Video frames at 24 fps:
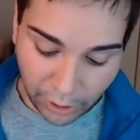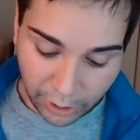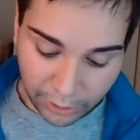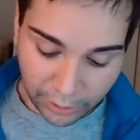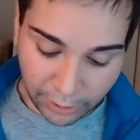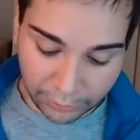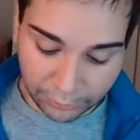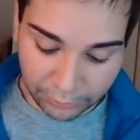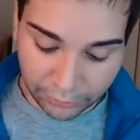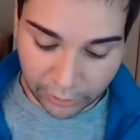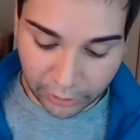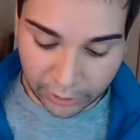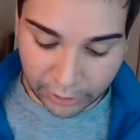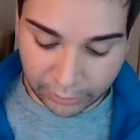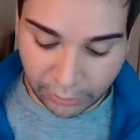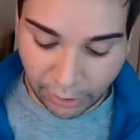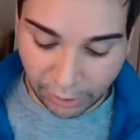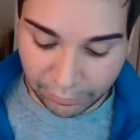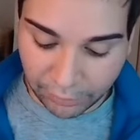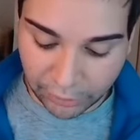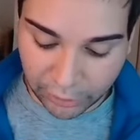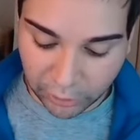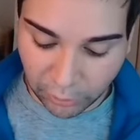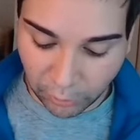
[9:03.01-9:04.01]
The
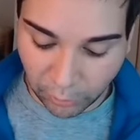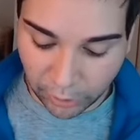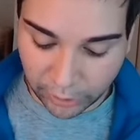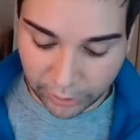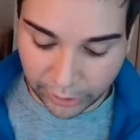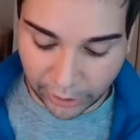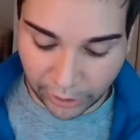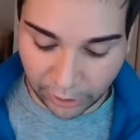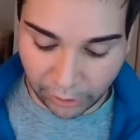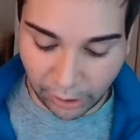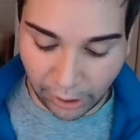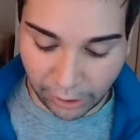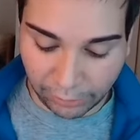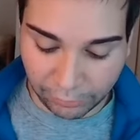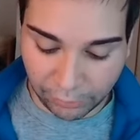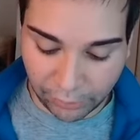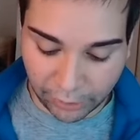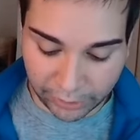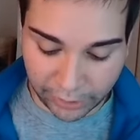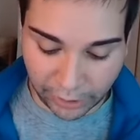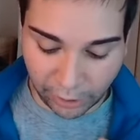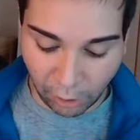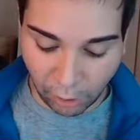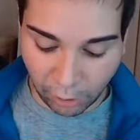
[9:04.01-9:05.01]
Five of Swords here, I feel
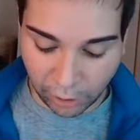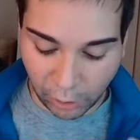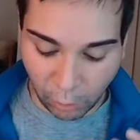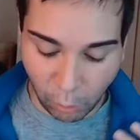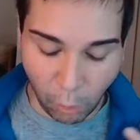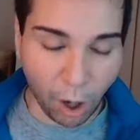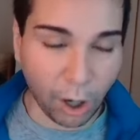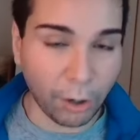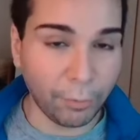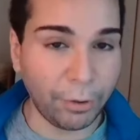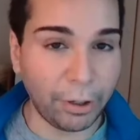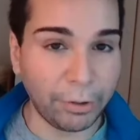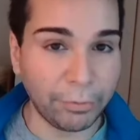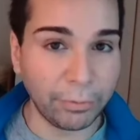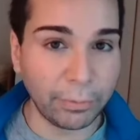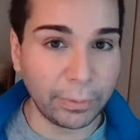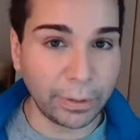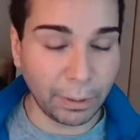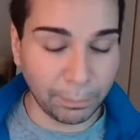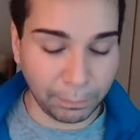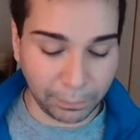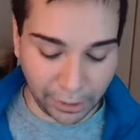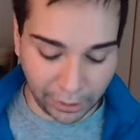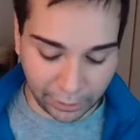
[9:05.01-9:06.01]
like they are going to walk away from
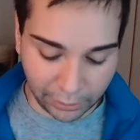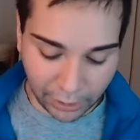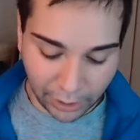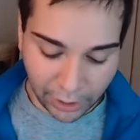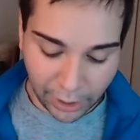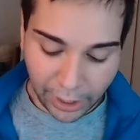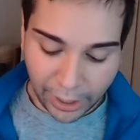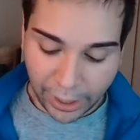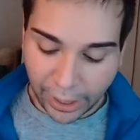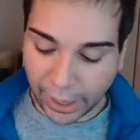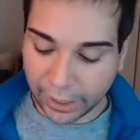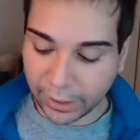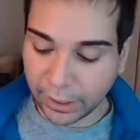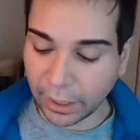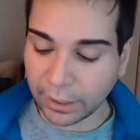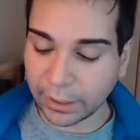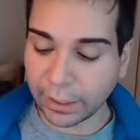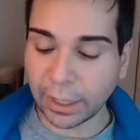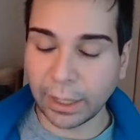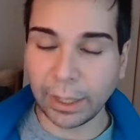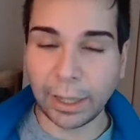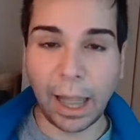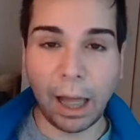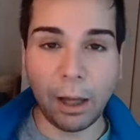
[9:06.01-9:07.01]
something. It does
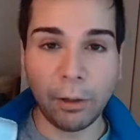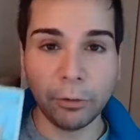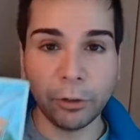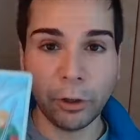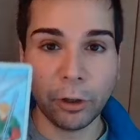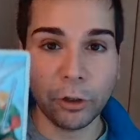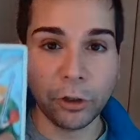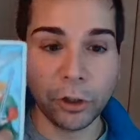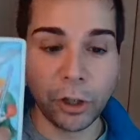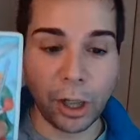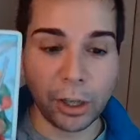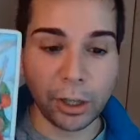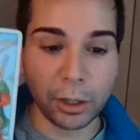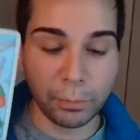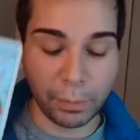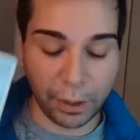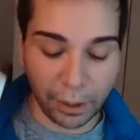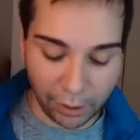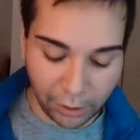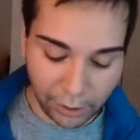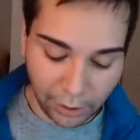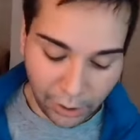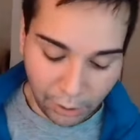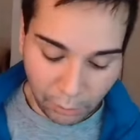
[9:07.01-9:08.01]
cloud their
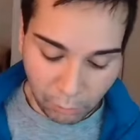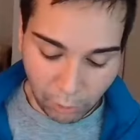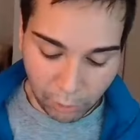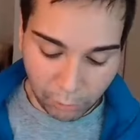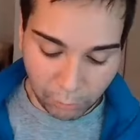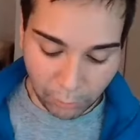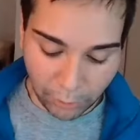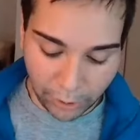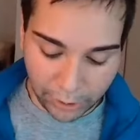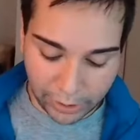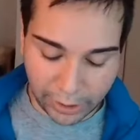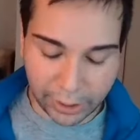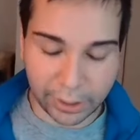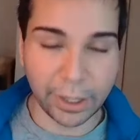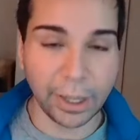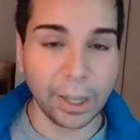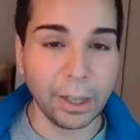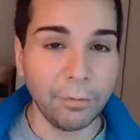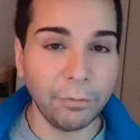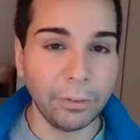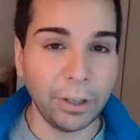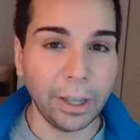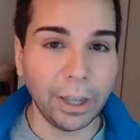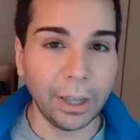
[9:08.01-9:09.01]
judgment. When we're in the thick
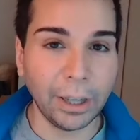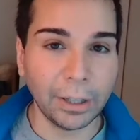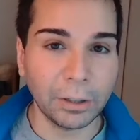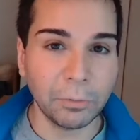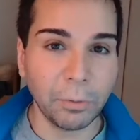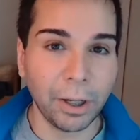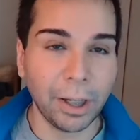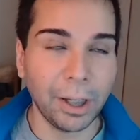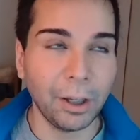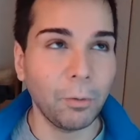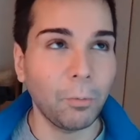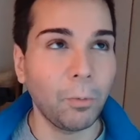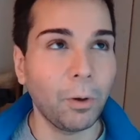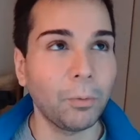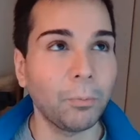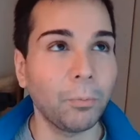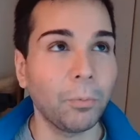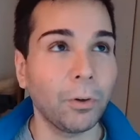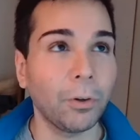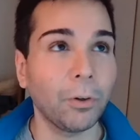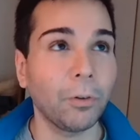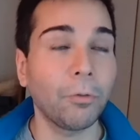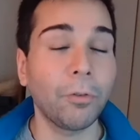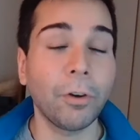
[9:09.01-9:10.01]
of things, right, when
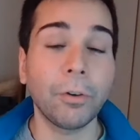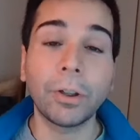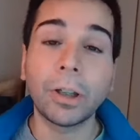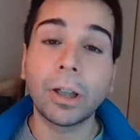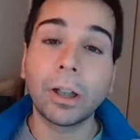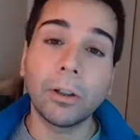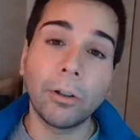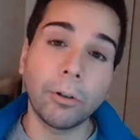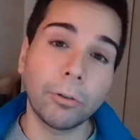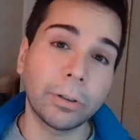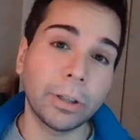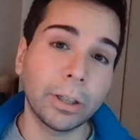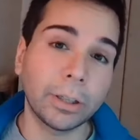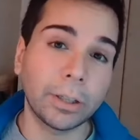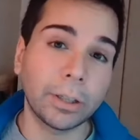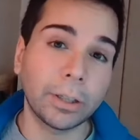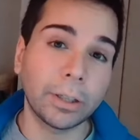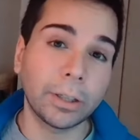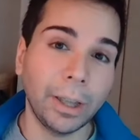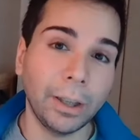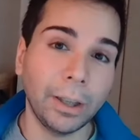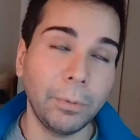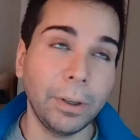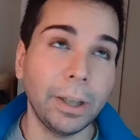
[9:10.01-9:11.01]
we're very close to
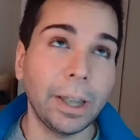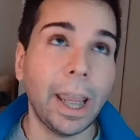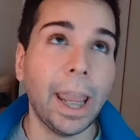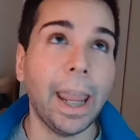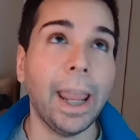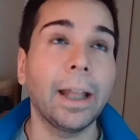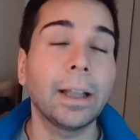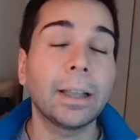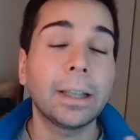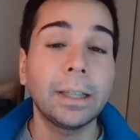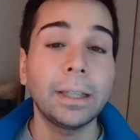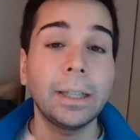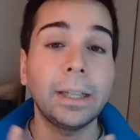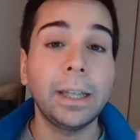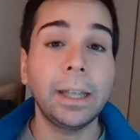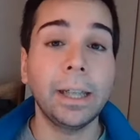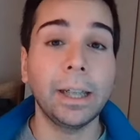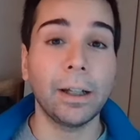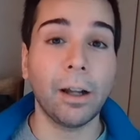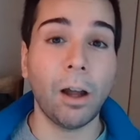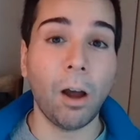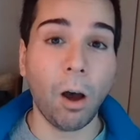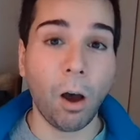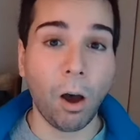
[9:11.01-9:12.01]
something, we can't see
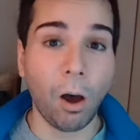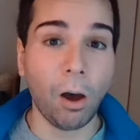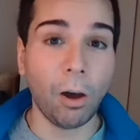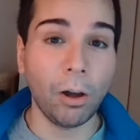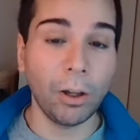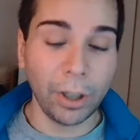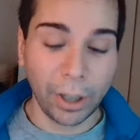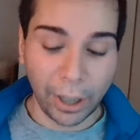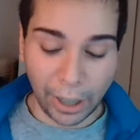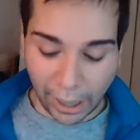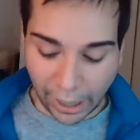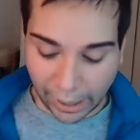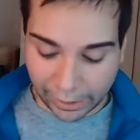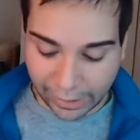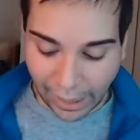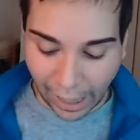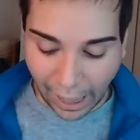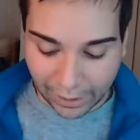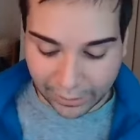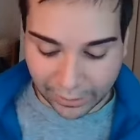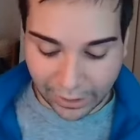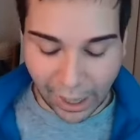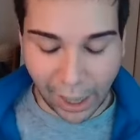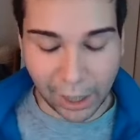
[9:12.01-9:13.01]
it all. And
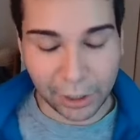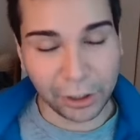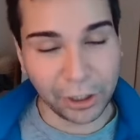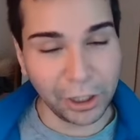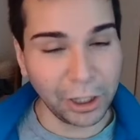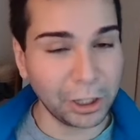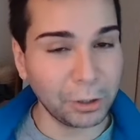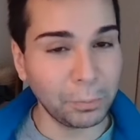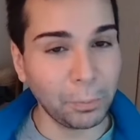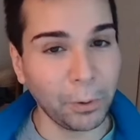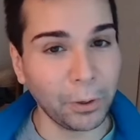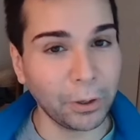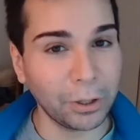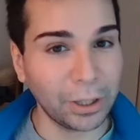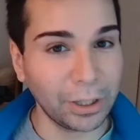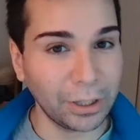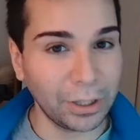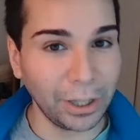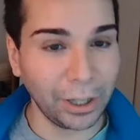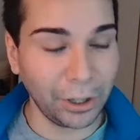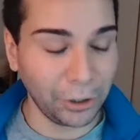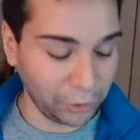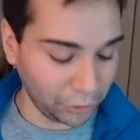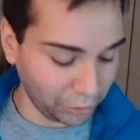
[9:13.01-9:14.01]
that's actually this person's
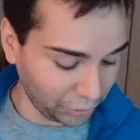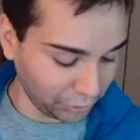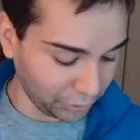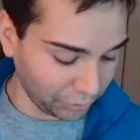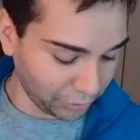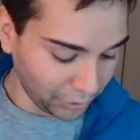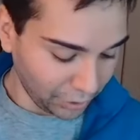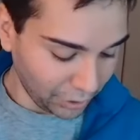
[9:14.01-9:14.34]
issue.